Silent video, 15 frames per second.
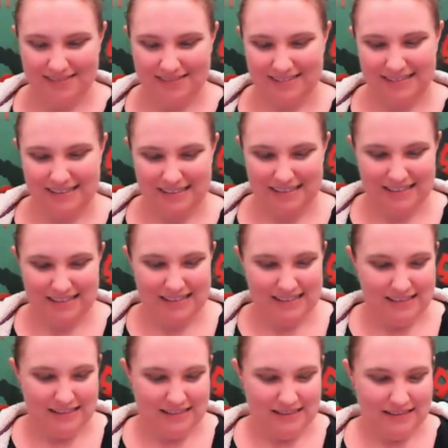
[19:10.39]

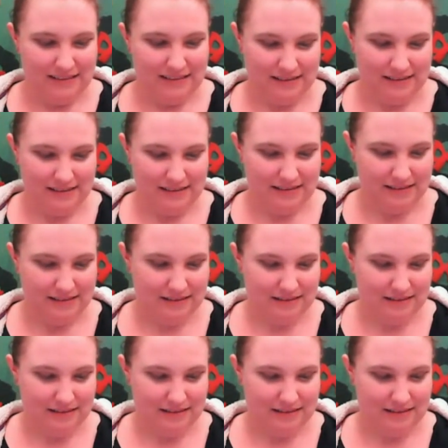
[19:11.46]
Nothing is said.